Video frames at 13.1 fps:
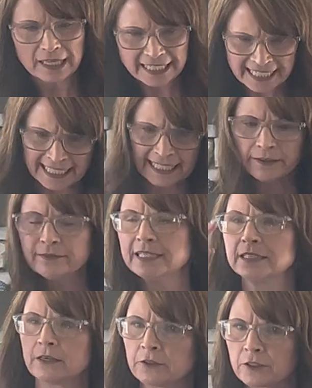any of
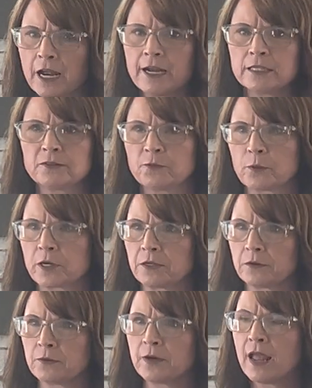these other guys for
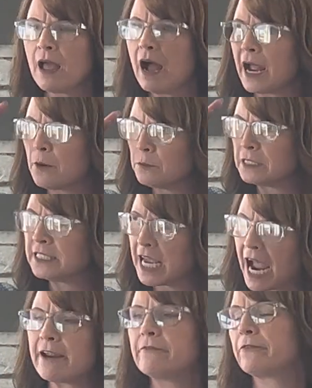you. I would
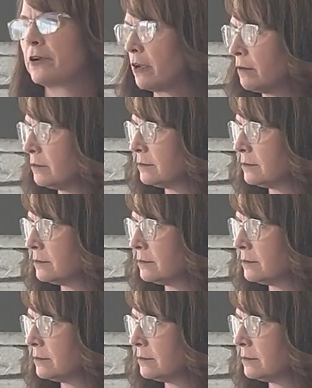die for you.